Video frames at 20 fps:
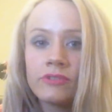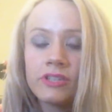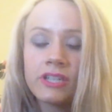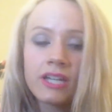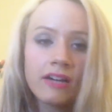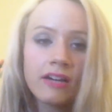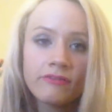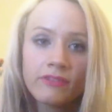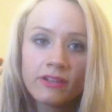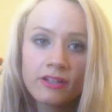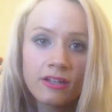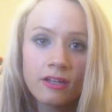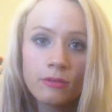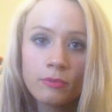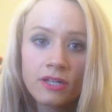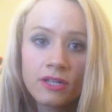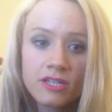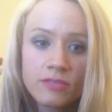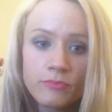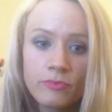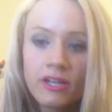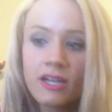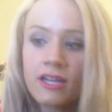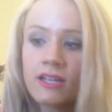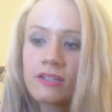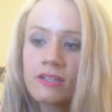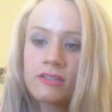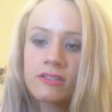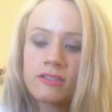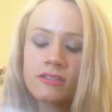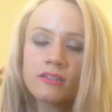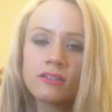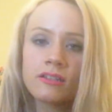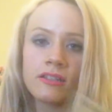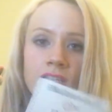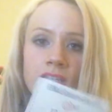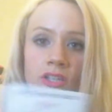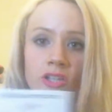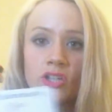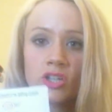you can't find a nail polish brand,
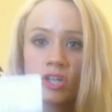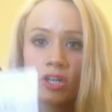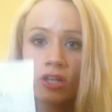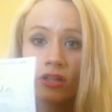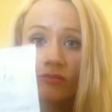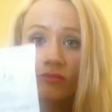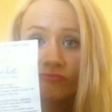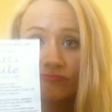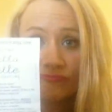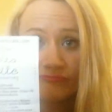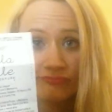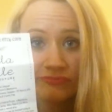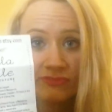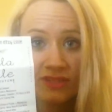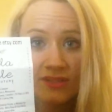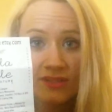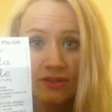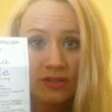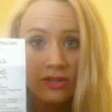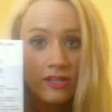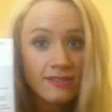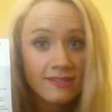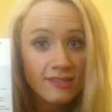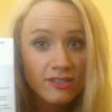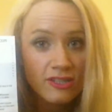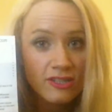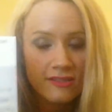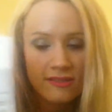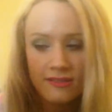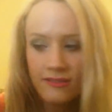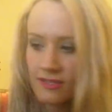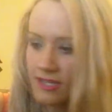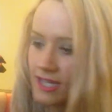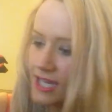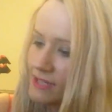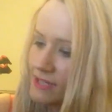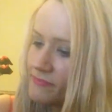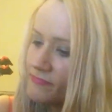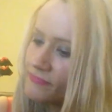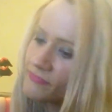here you go. So no excuses,
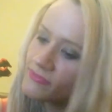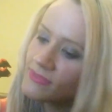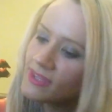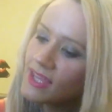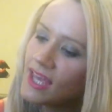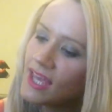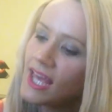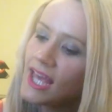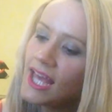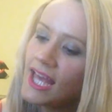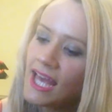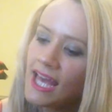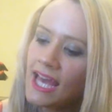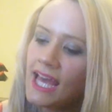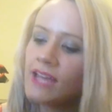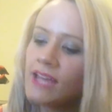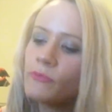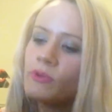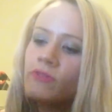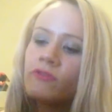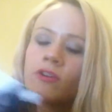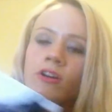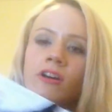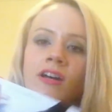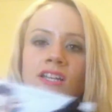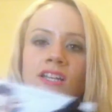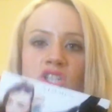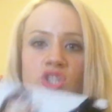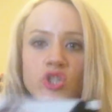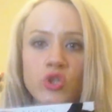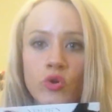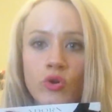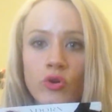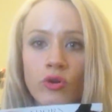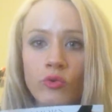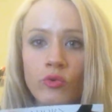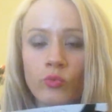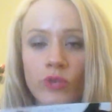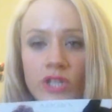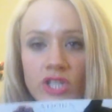okay? And we've got
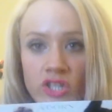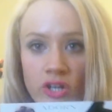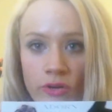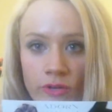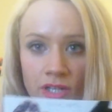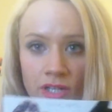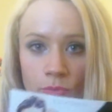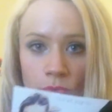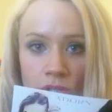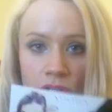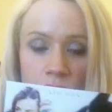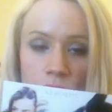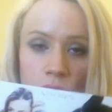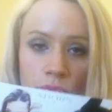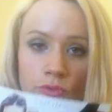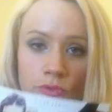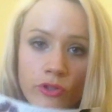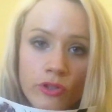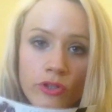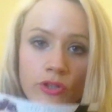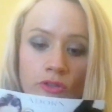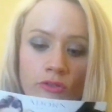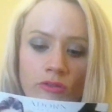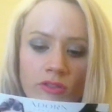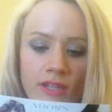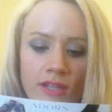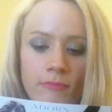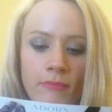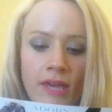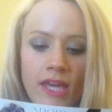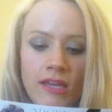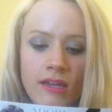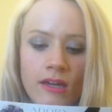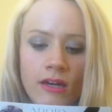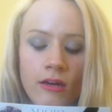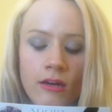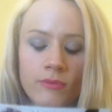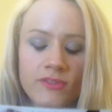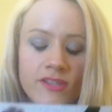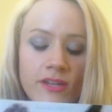Adorn, which already went through the
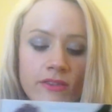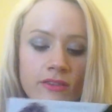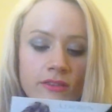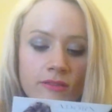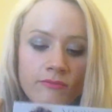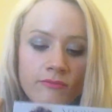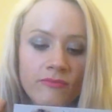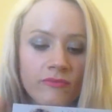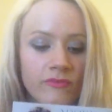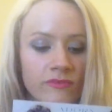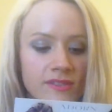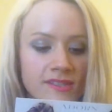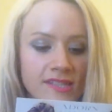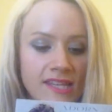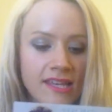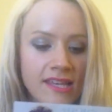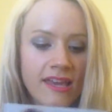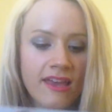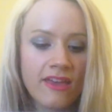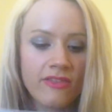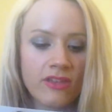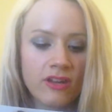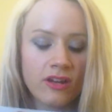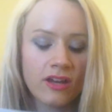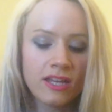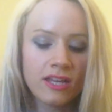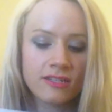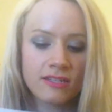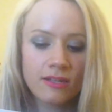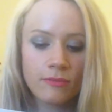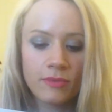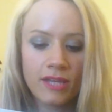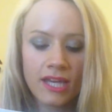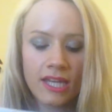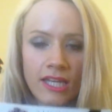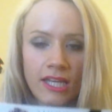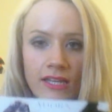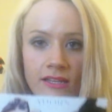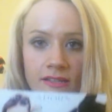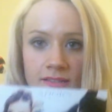makeup, so the skincare that I ended up
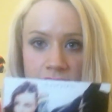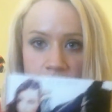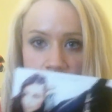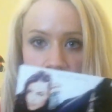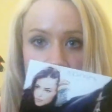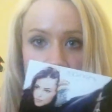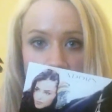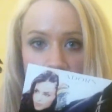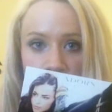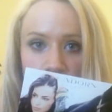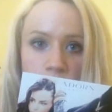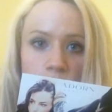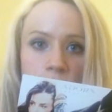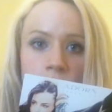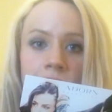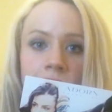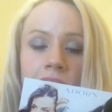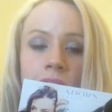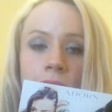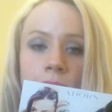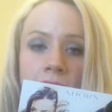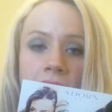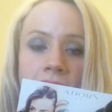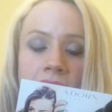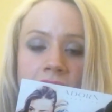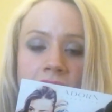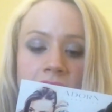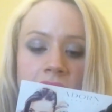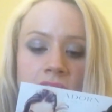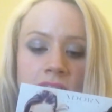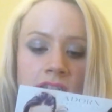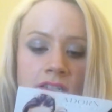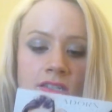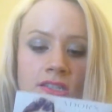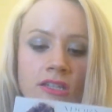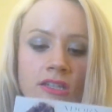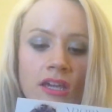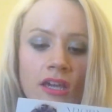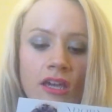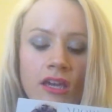getting, so the night cream and
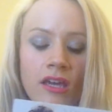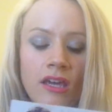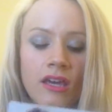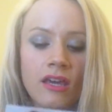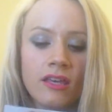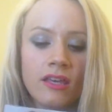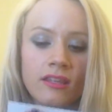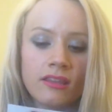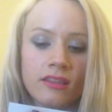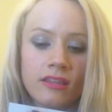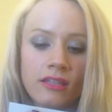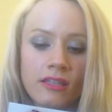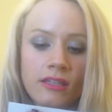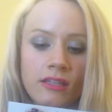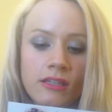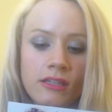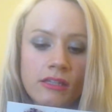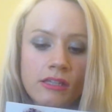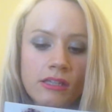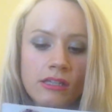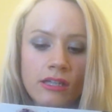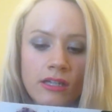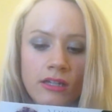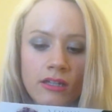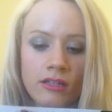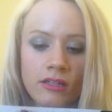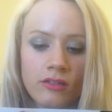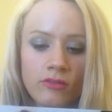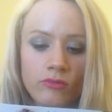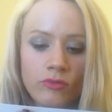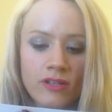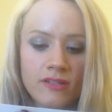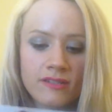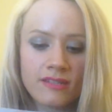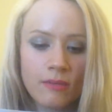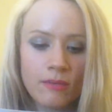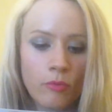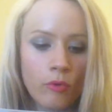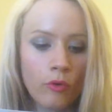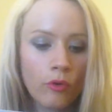the
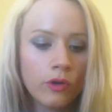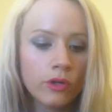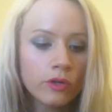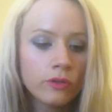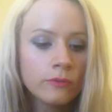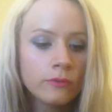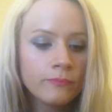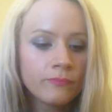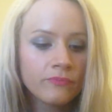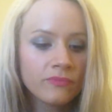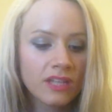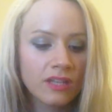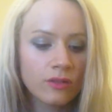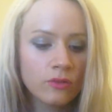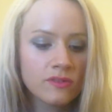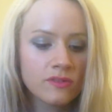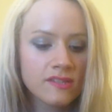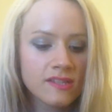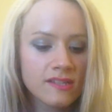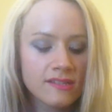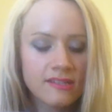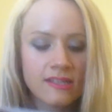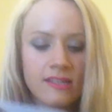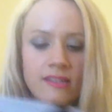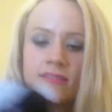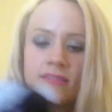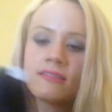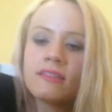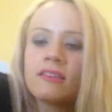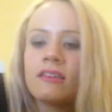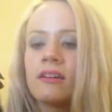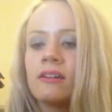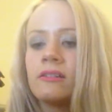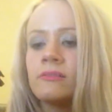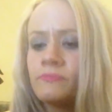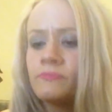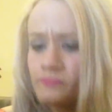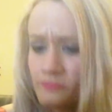rosehip oil. It also says here